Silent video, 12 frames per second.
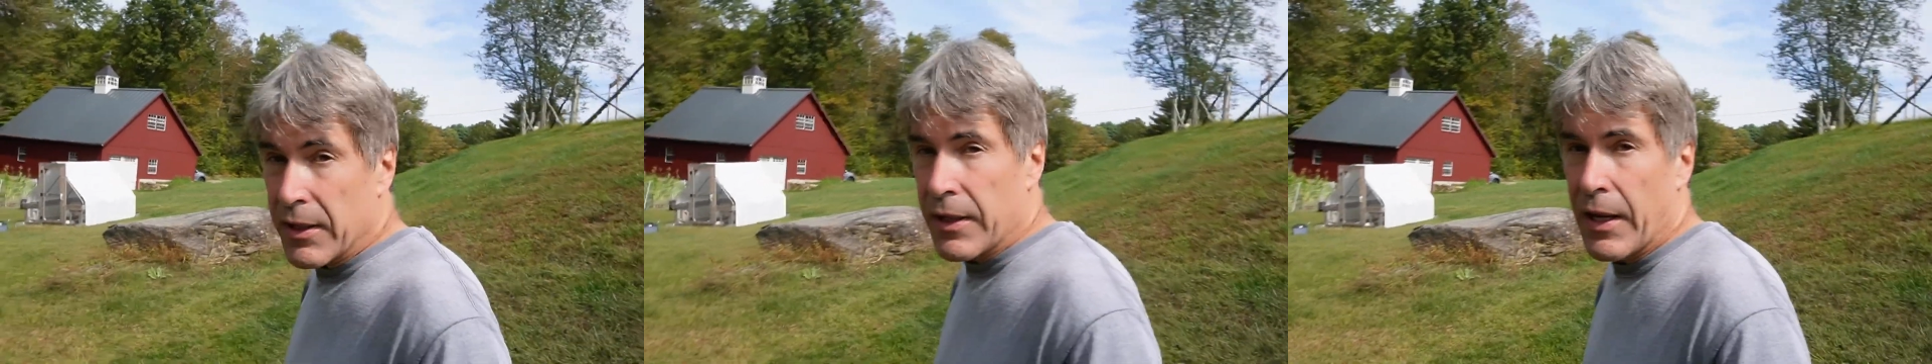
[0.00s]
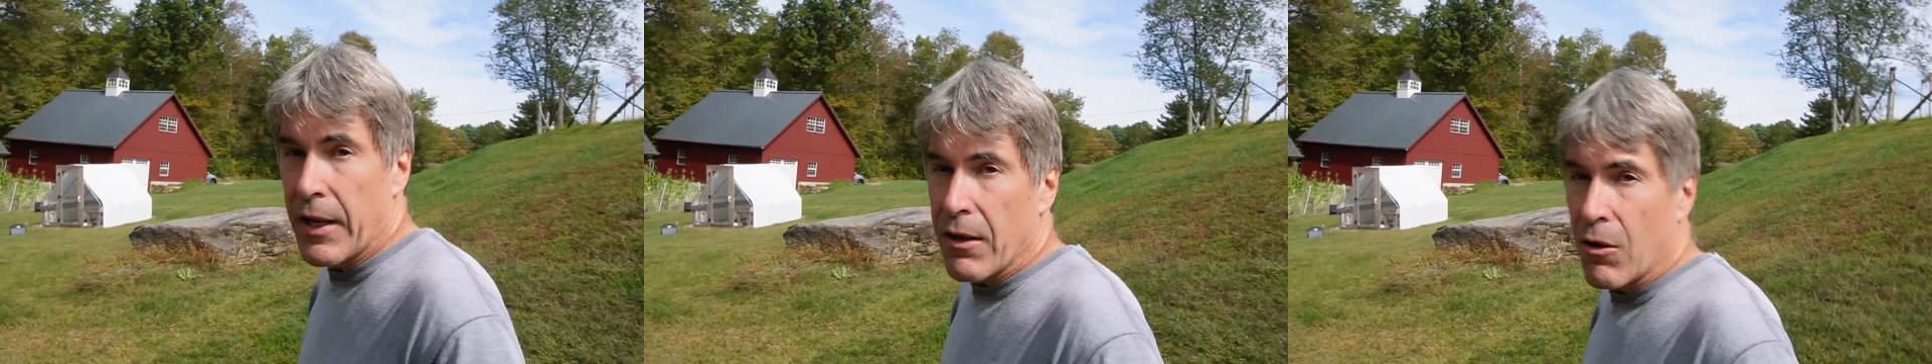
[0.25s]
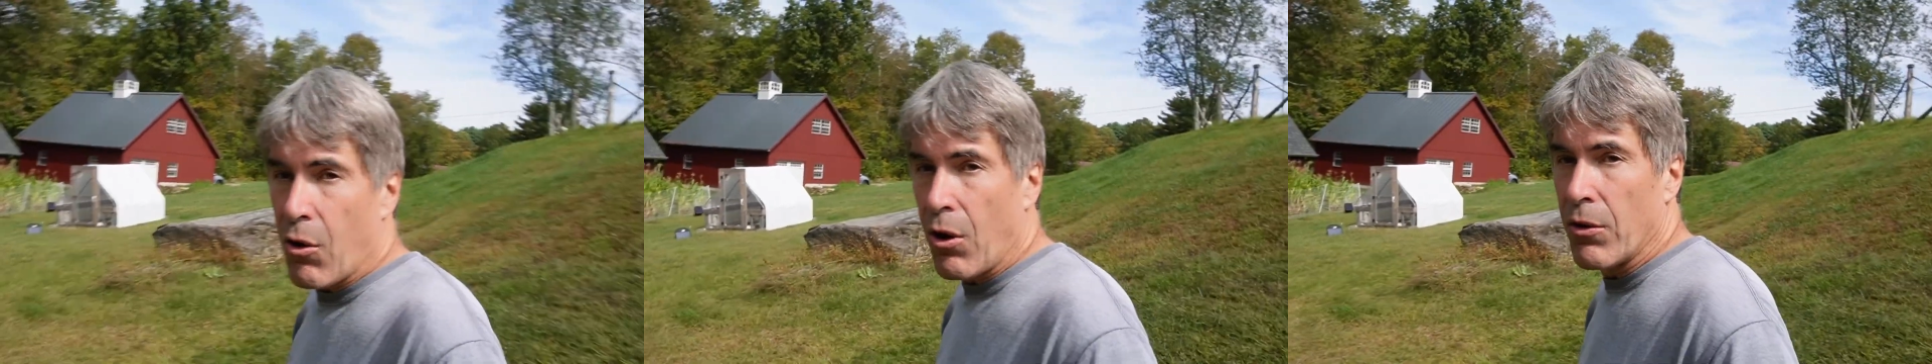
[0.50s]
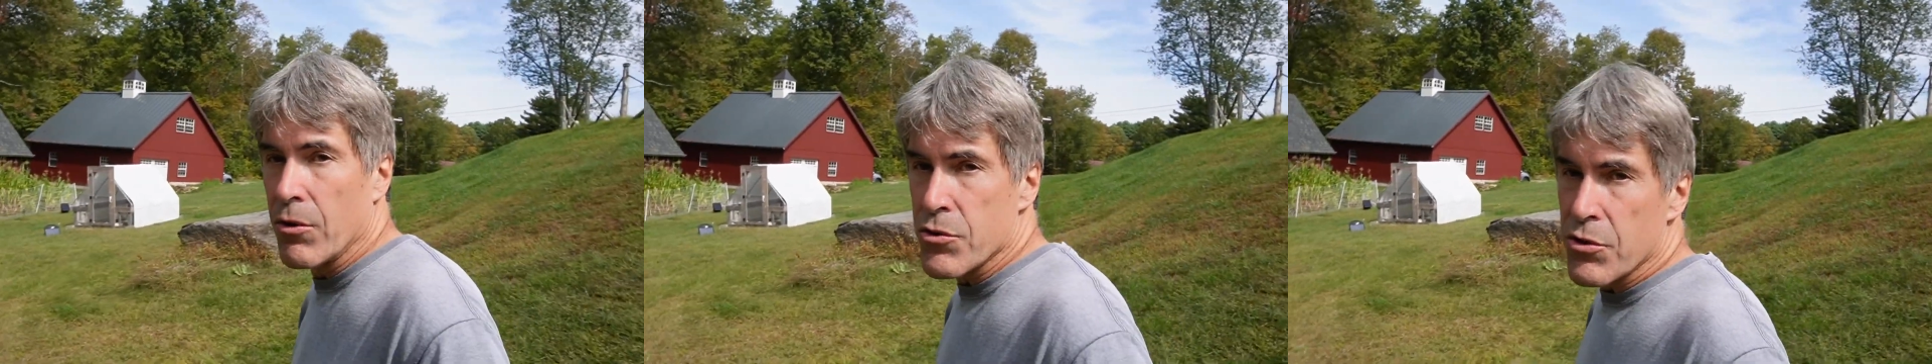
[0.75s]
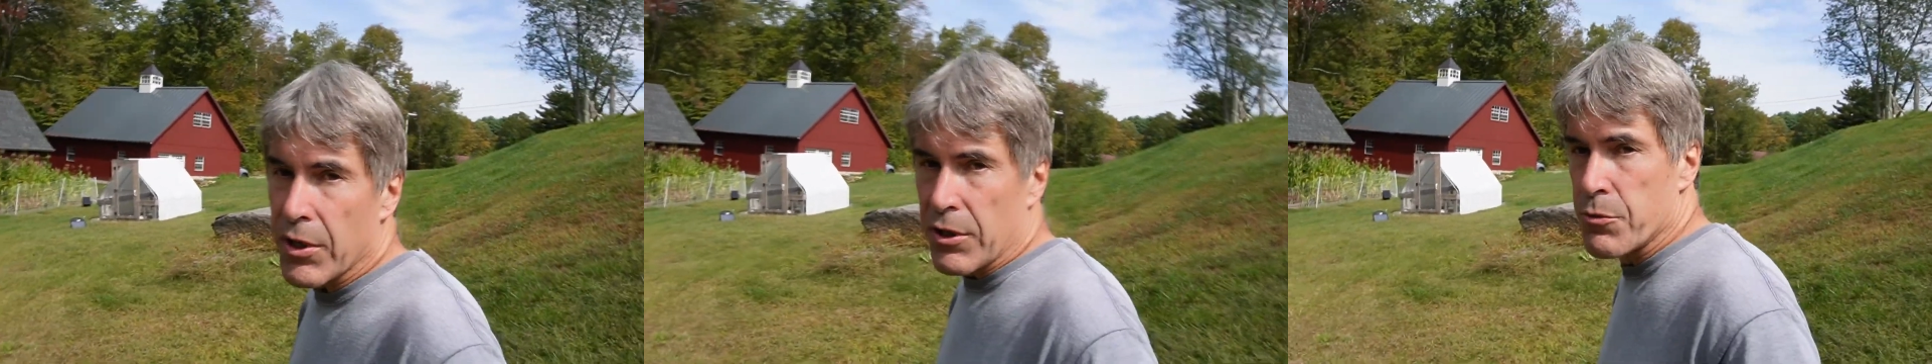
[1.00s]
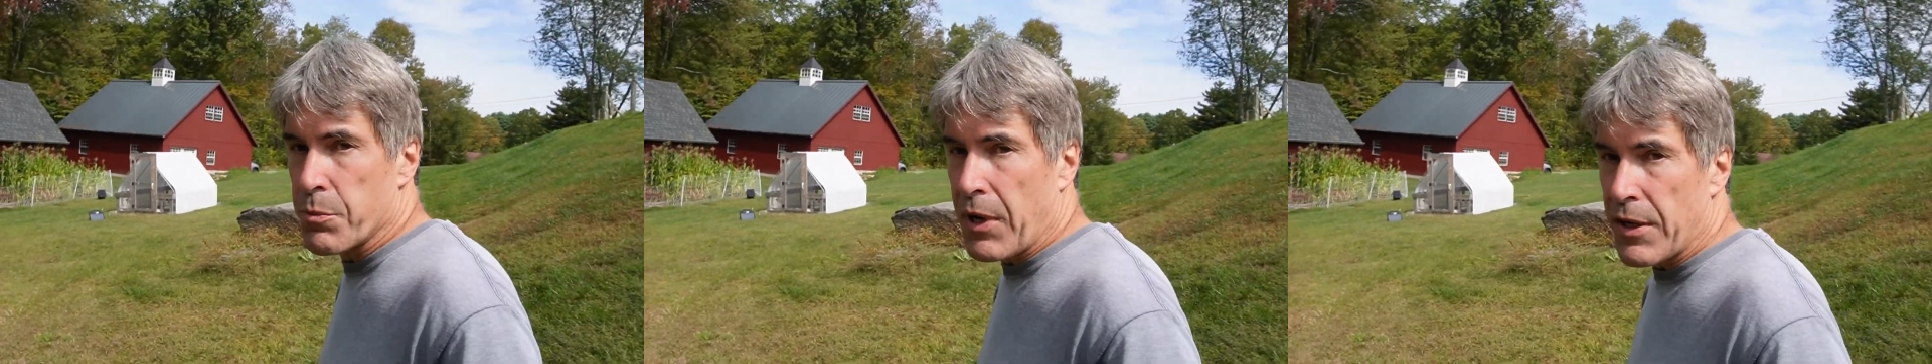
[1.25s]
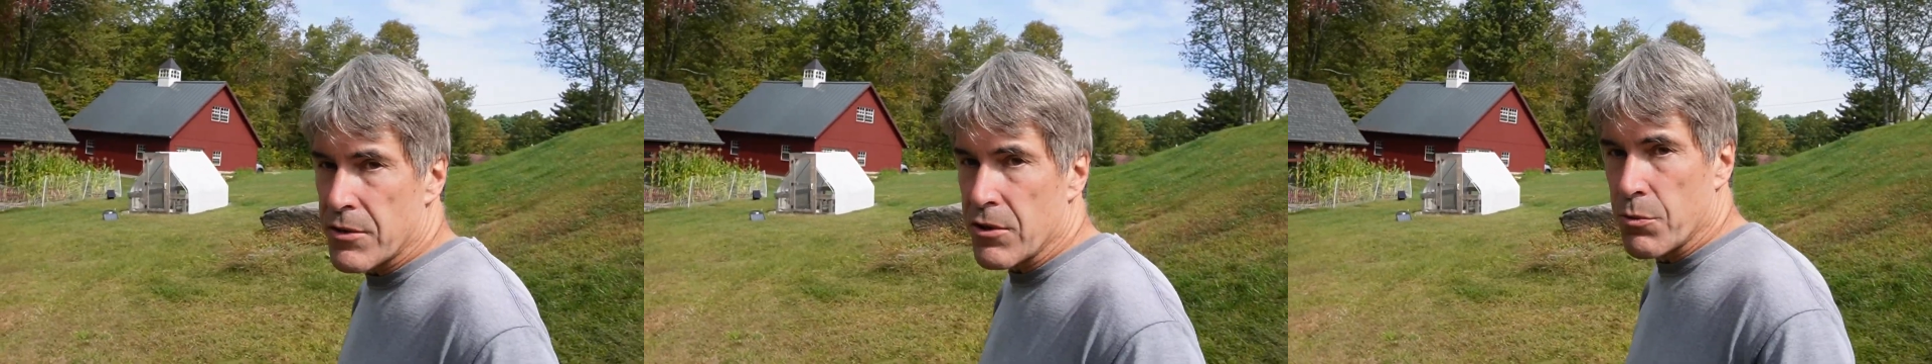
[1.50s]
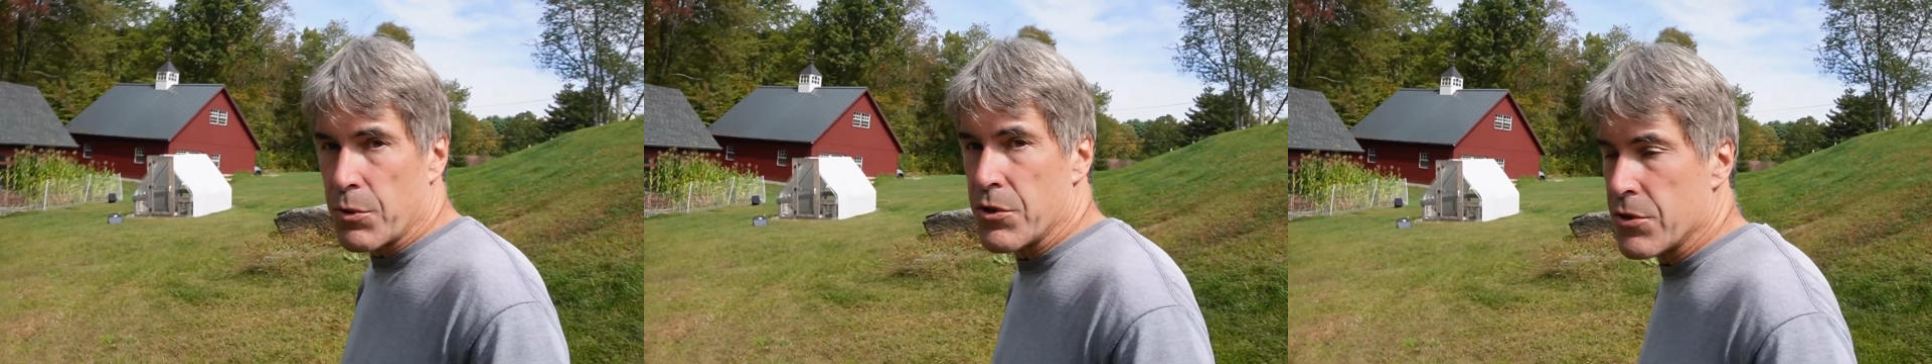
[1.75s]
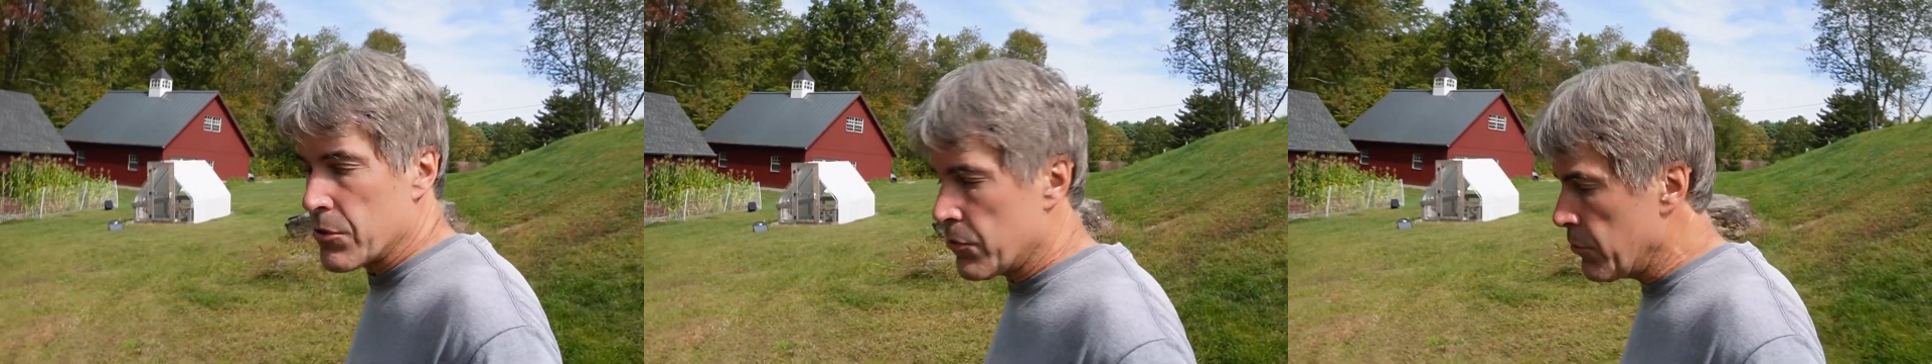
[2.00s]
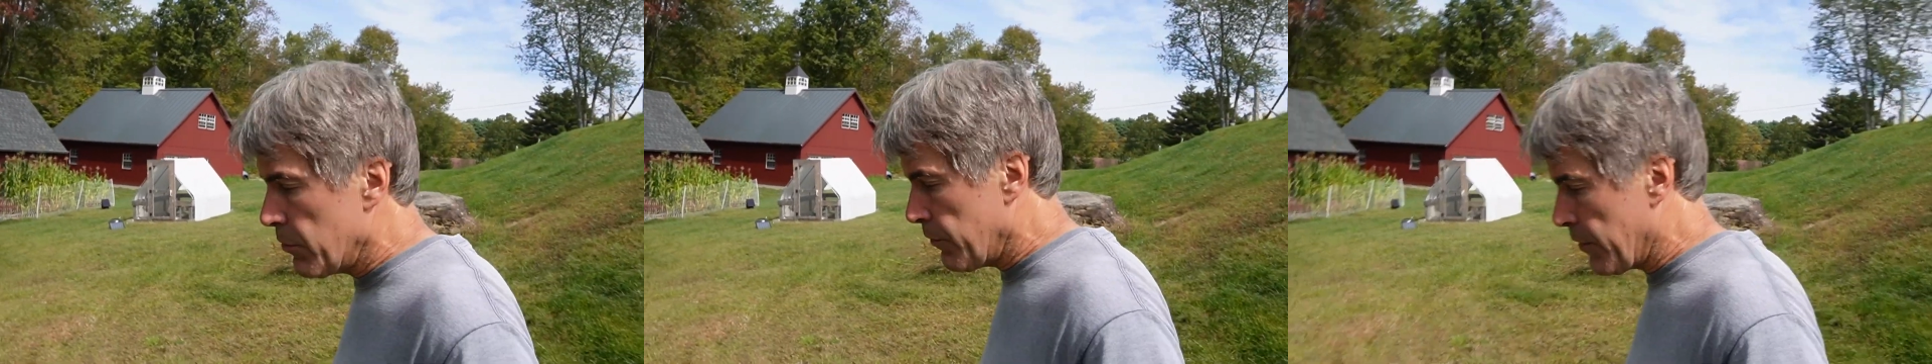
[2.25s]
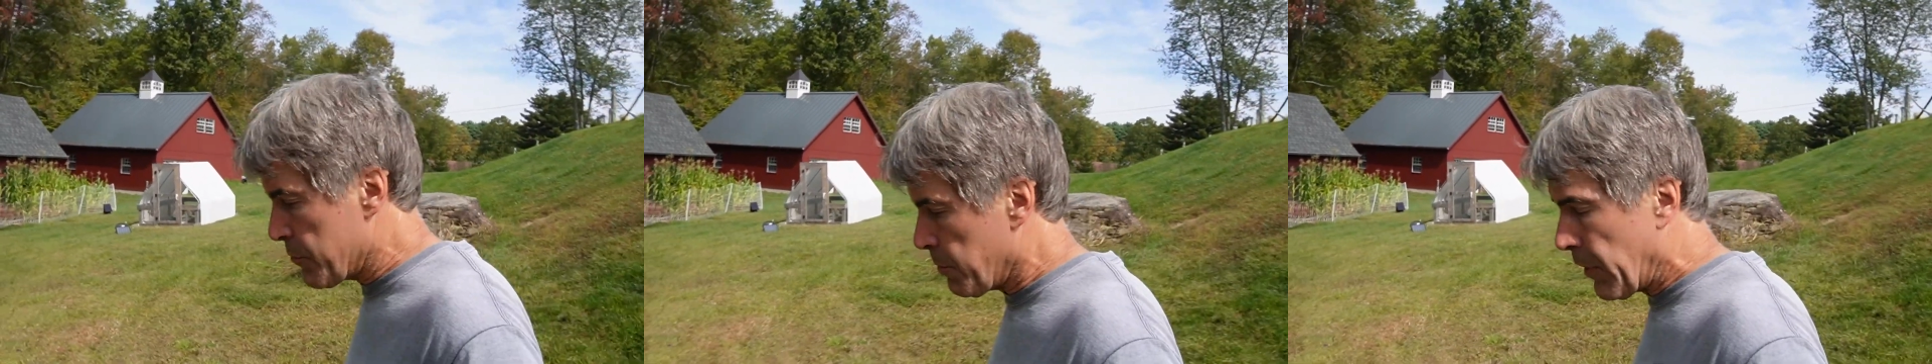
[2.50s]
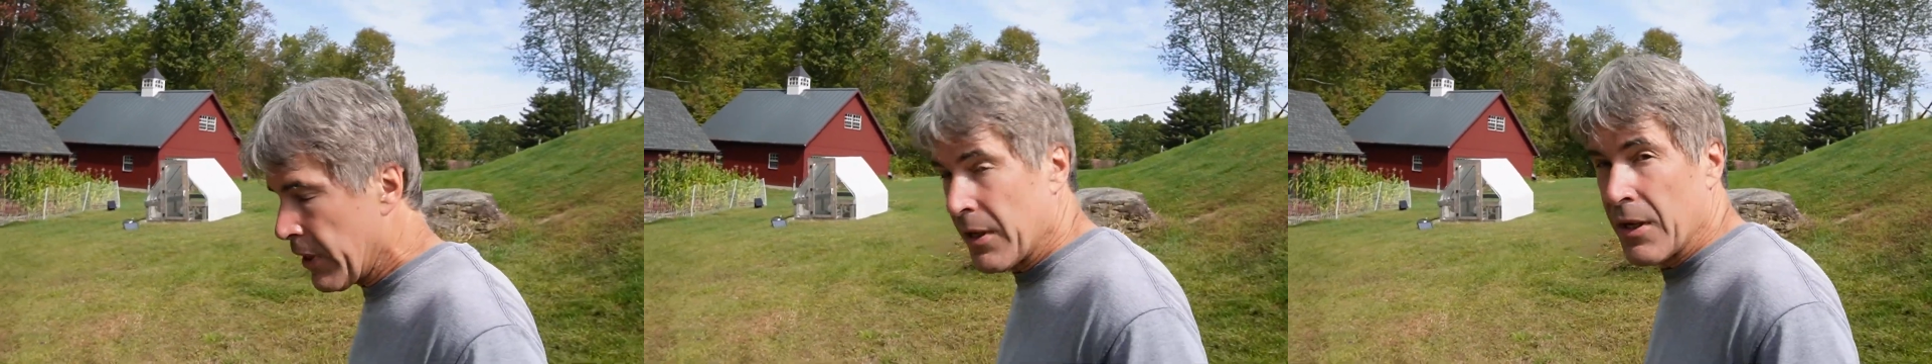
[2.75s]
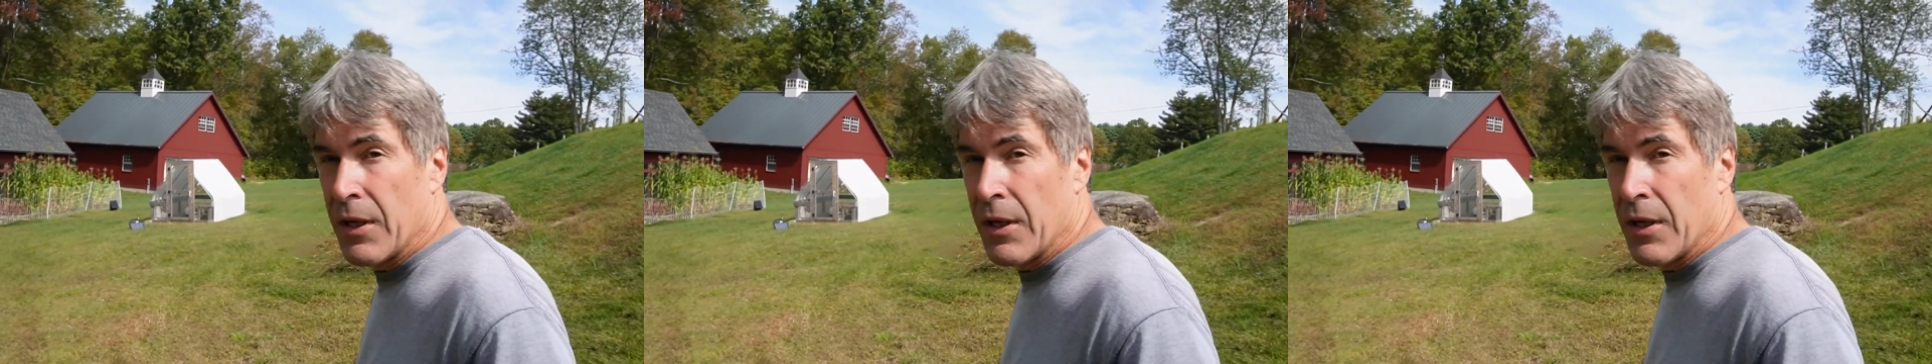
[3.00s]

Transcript: get all those chickens processed with just the two of us, but